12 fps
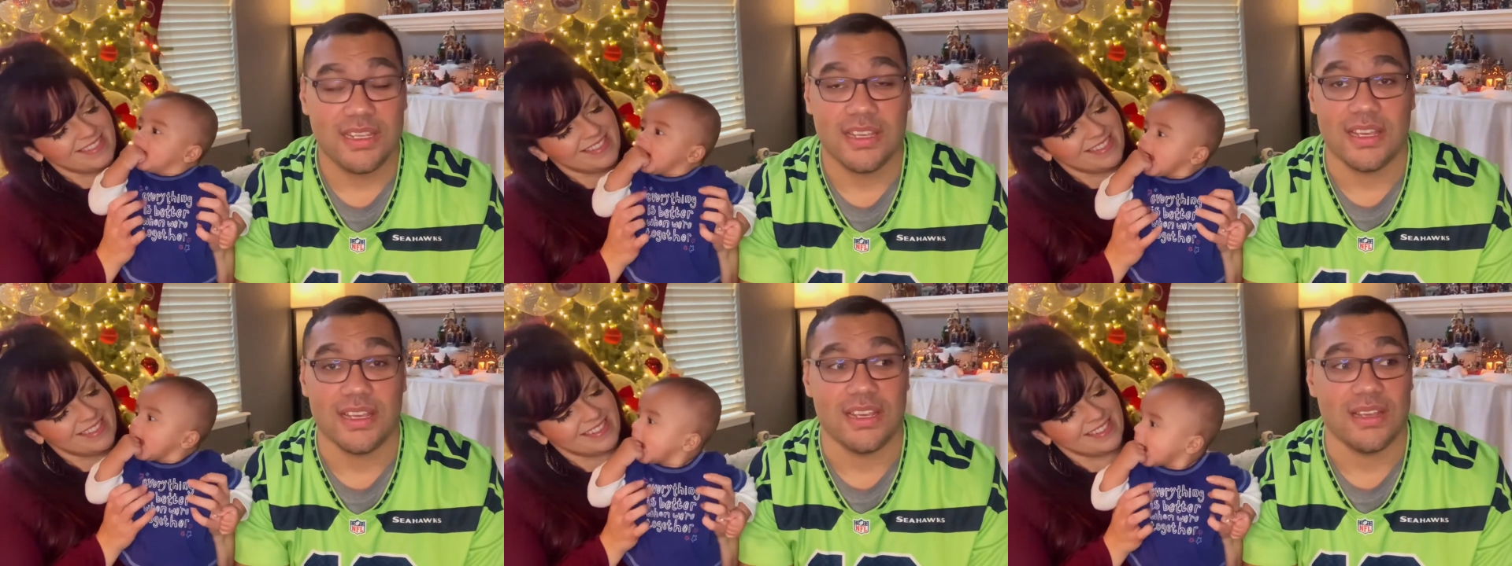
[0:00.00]

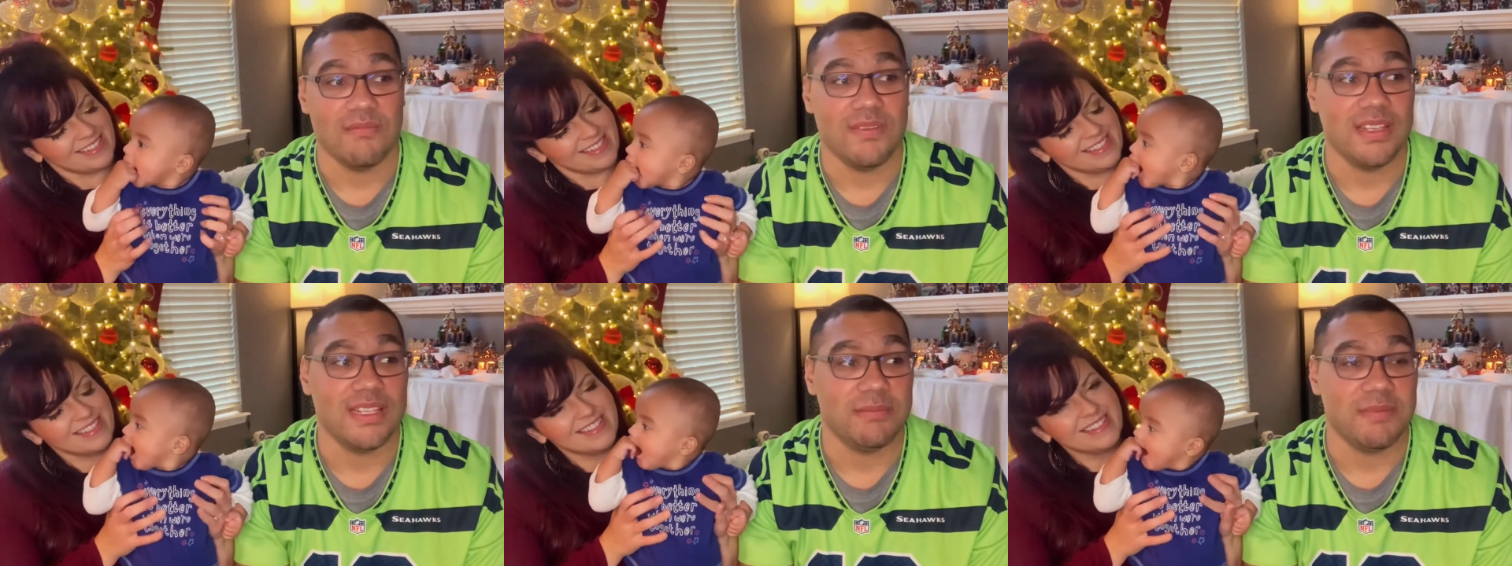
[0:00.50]
Speaker 1: Um,
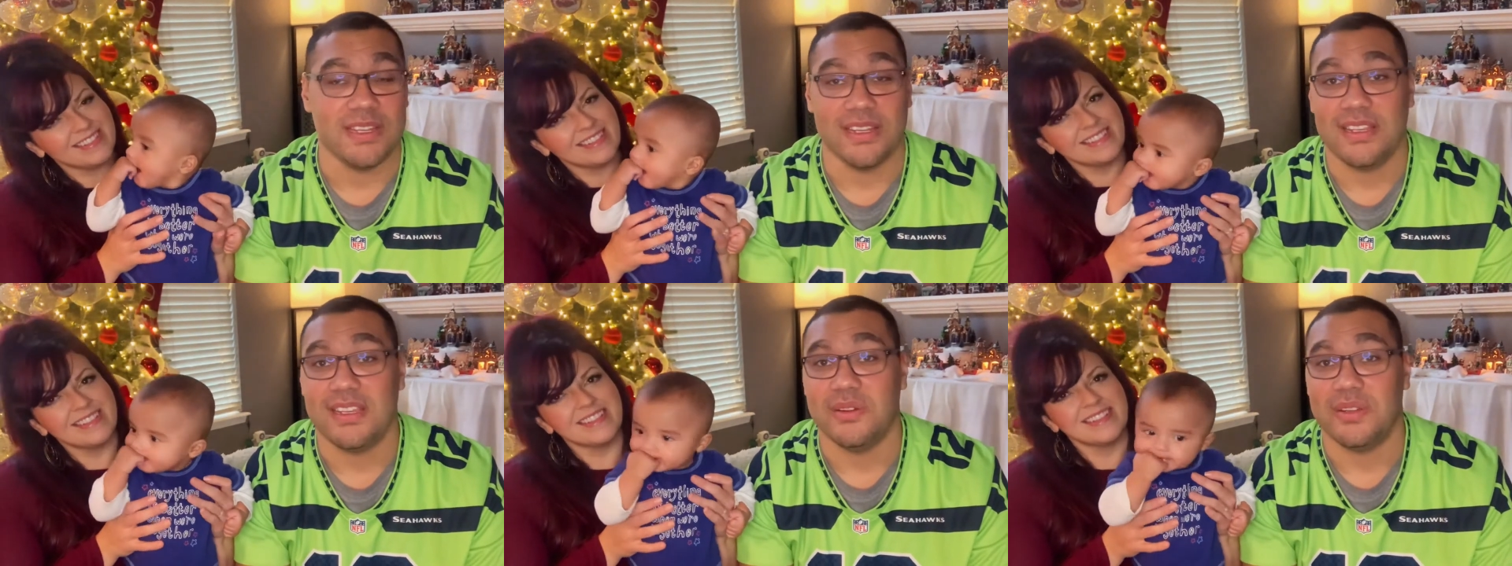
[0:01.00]
it's
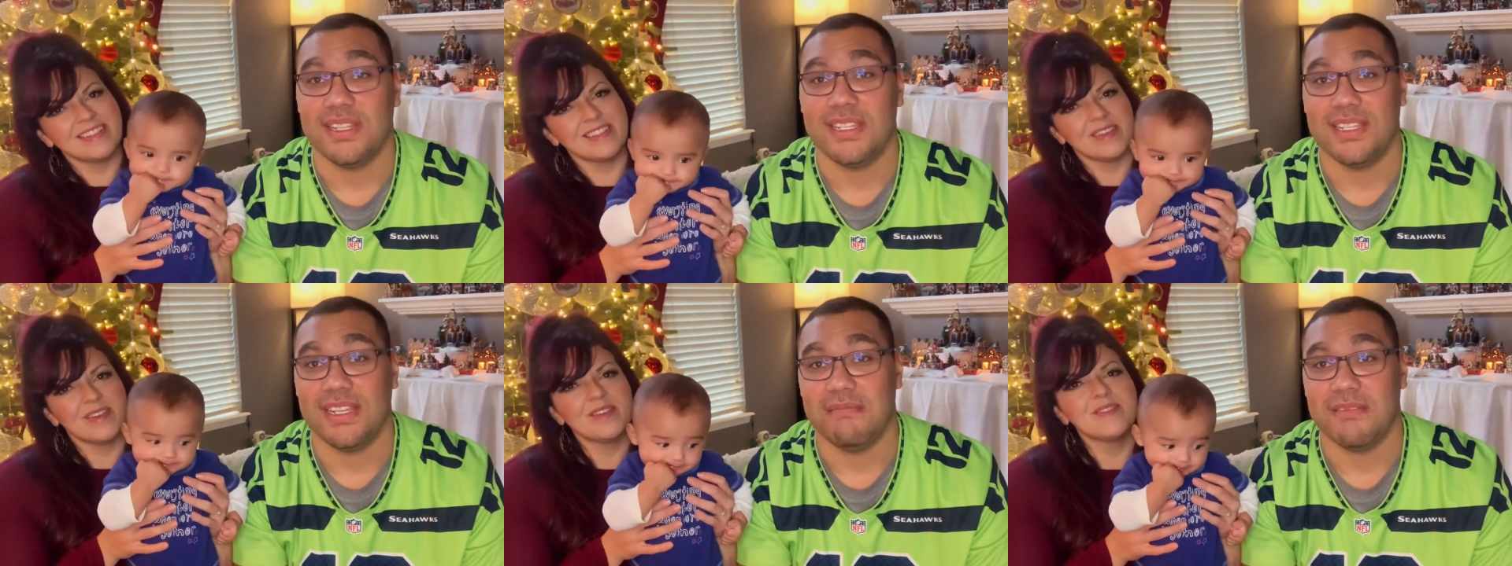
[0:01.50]
been cute to
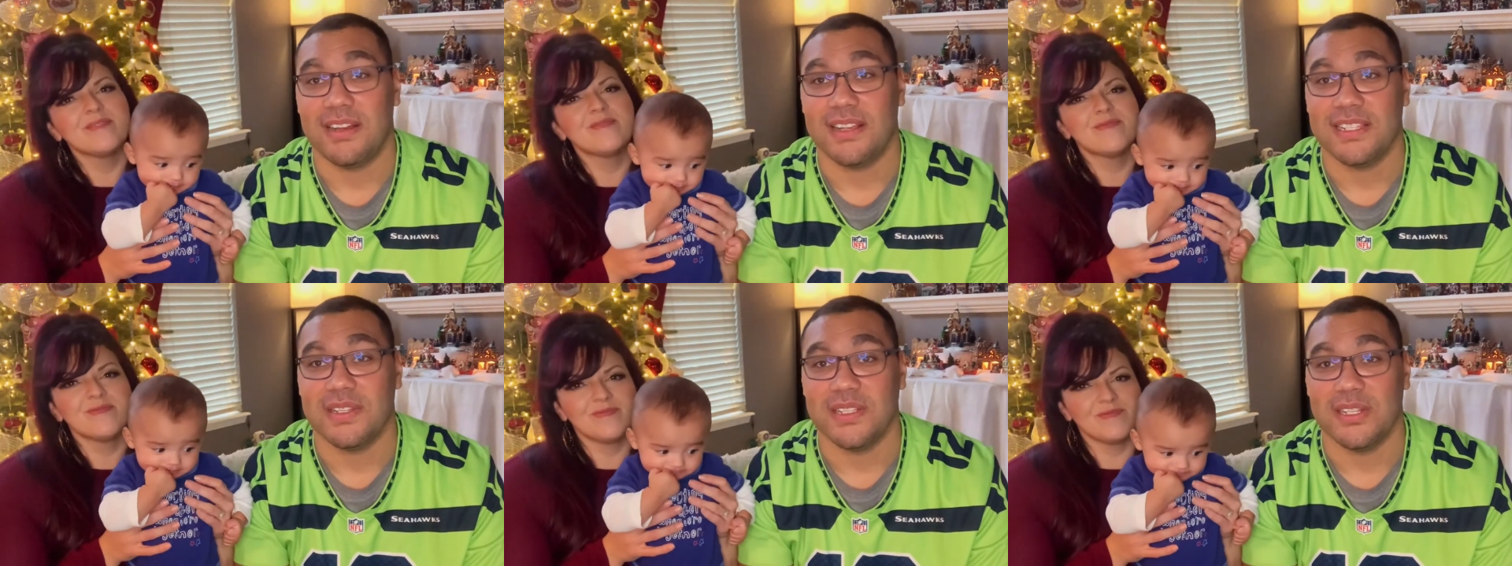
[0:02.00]
see, but
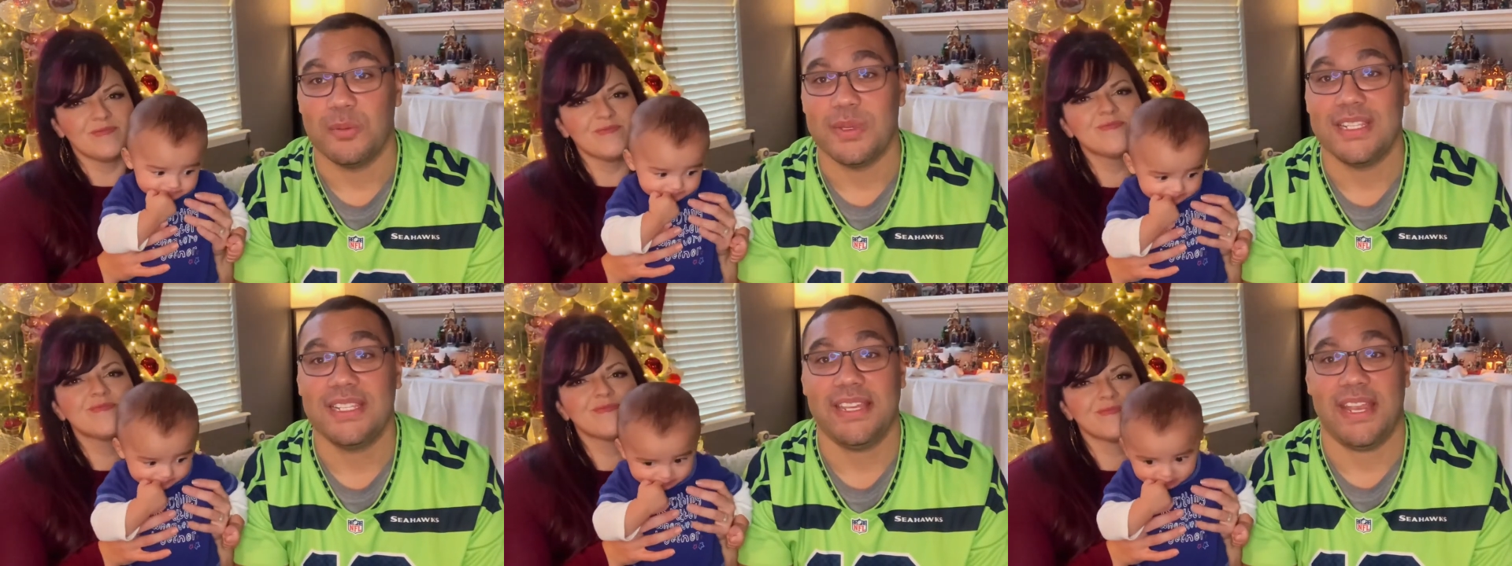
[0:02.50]
also a little
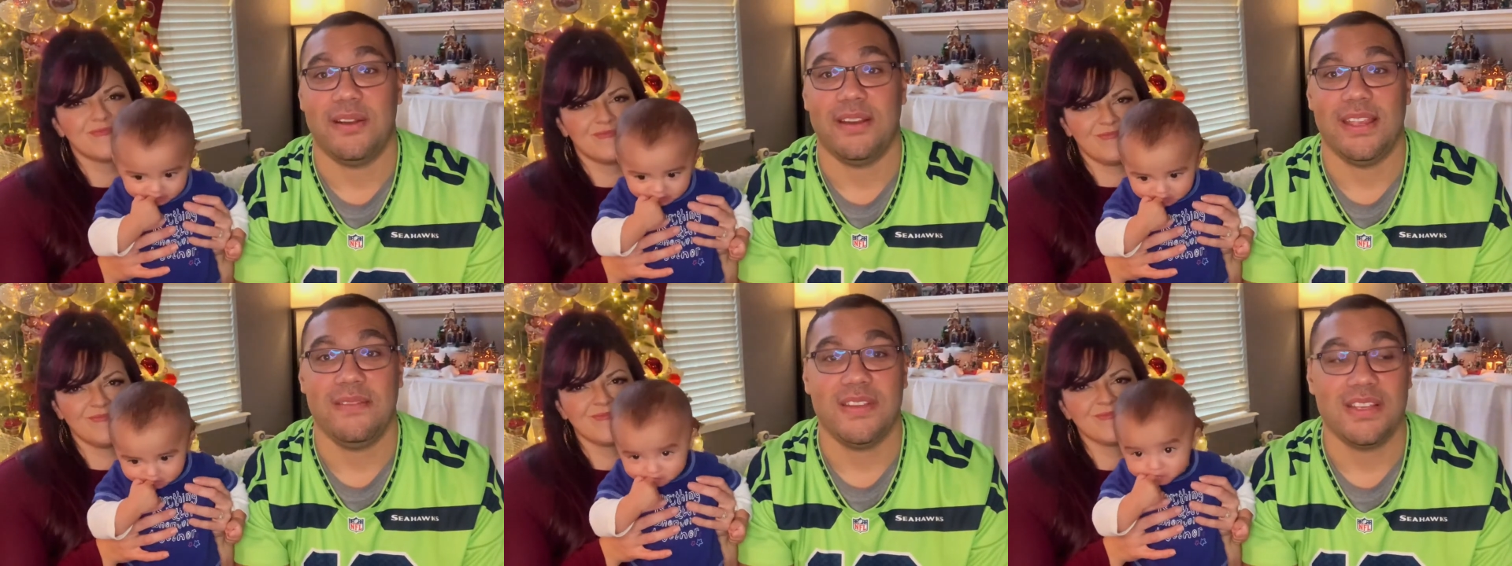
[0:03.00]
bit
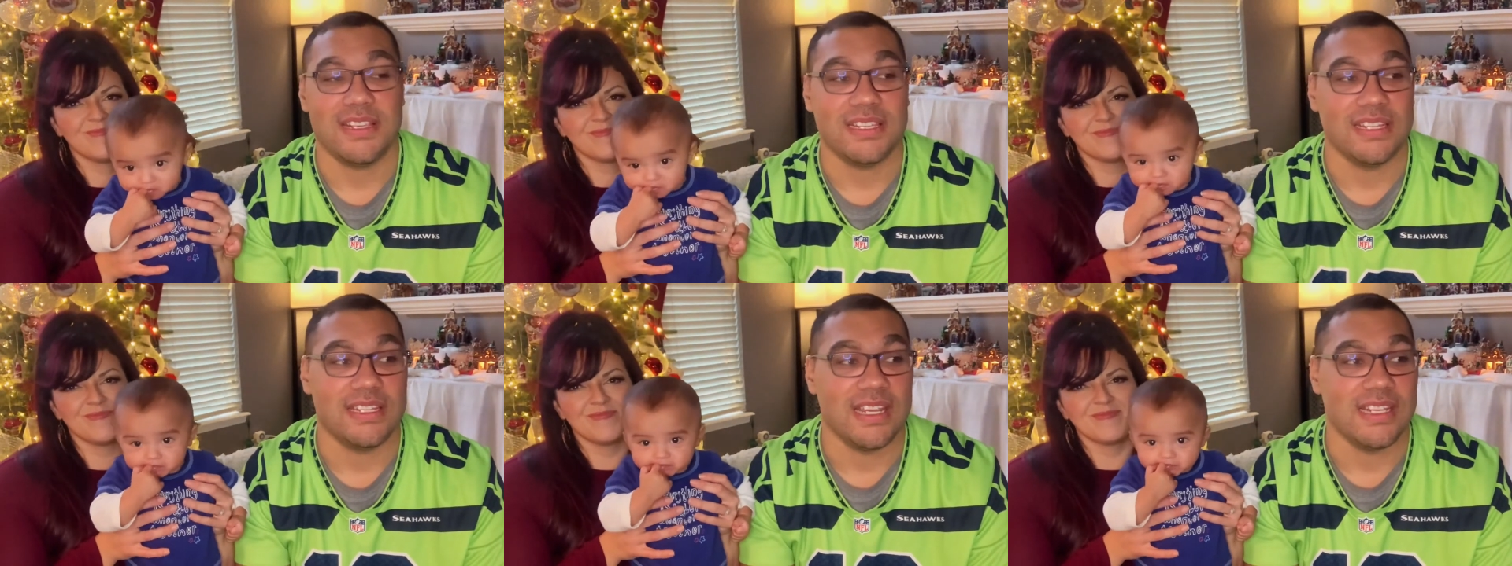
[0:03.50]
scary because
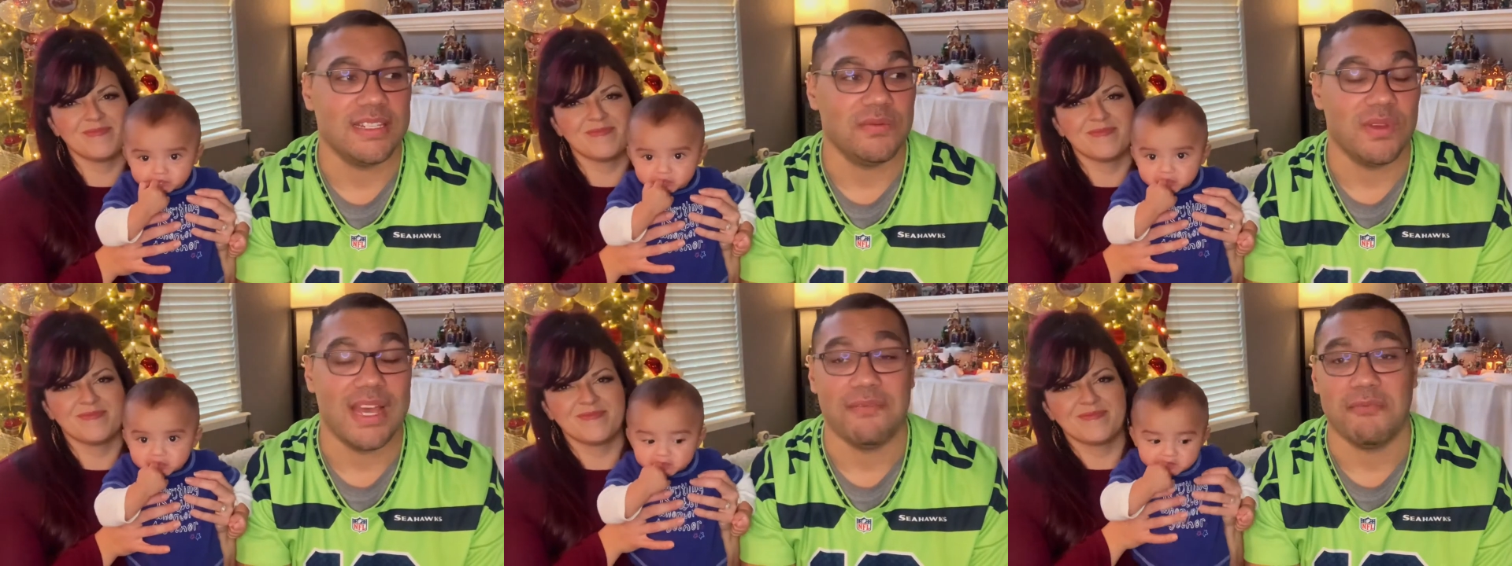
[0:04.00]
sometimes
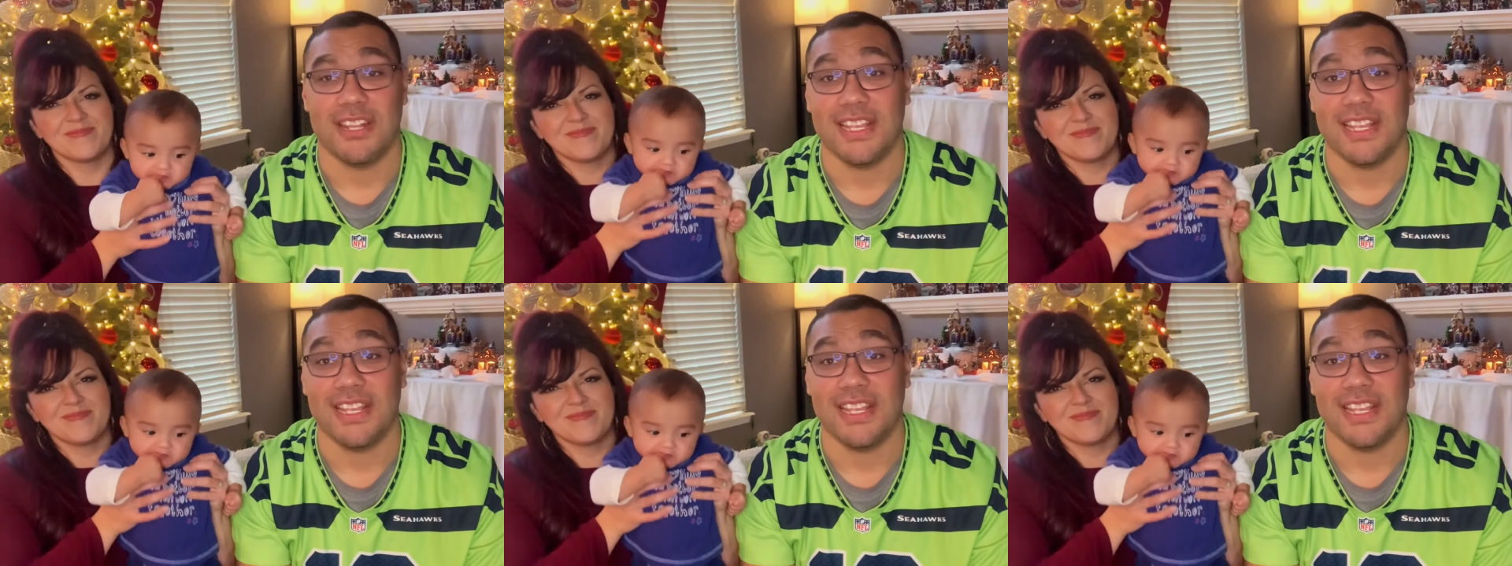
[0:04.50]
we'll have him on the